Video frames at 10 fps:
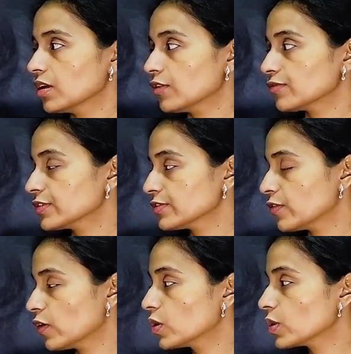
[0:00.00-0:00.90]
of the
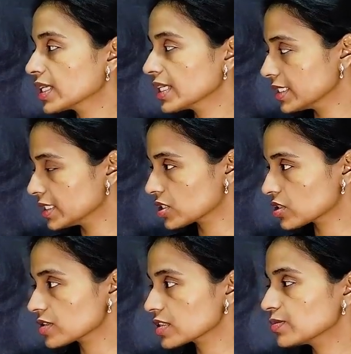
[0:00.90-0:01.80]
following
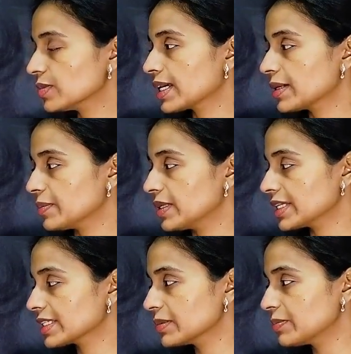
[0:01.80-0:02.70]
integers by
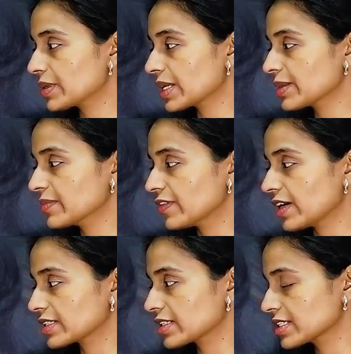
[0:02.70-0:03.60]
applying the prime
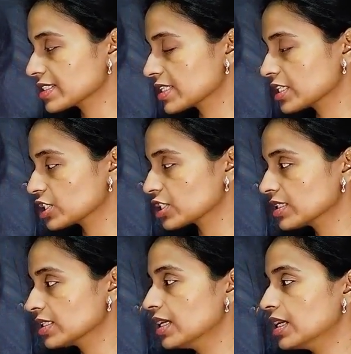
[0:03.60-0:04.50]
factorization
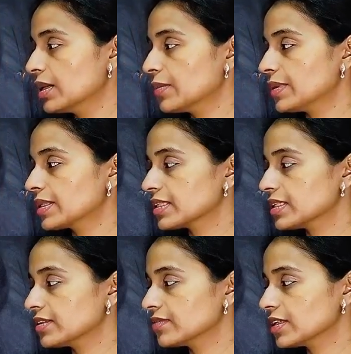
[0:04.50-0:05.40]

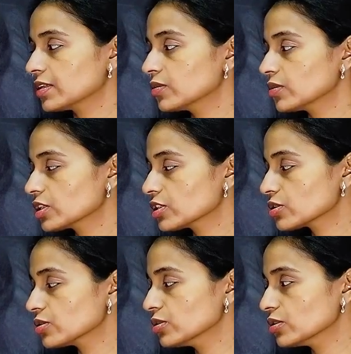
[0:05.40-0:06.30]
method. We are going
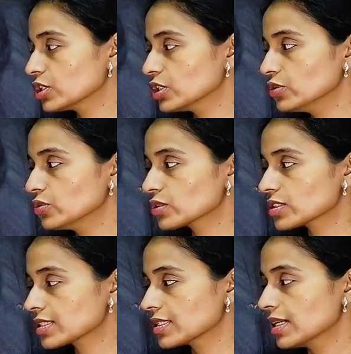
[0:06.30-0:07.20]
to
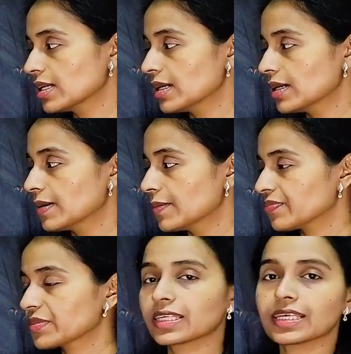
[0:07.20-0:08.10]
use
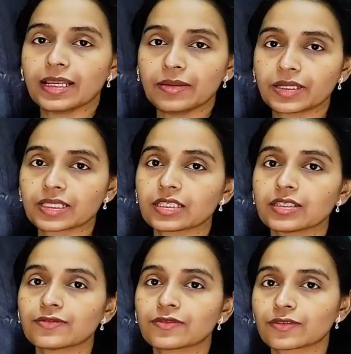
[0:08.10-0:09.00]
L
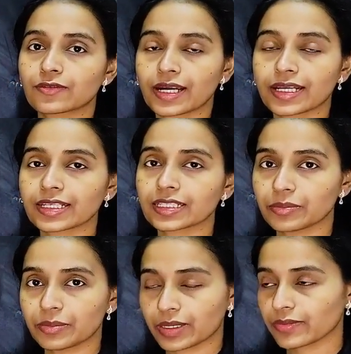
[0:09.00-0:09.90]
method for finding the
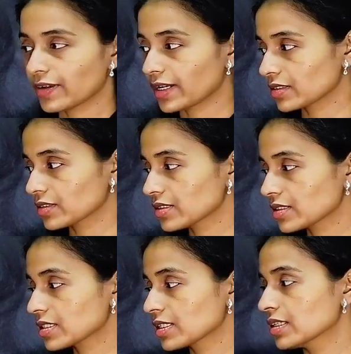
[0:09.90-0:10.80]
prime factors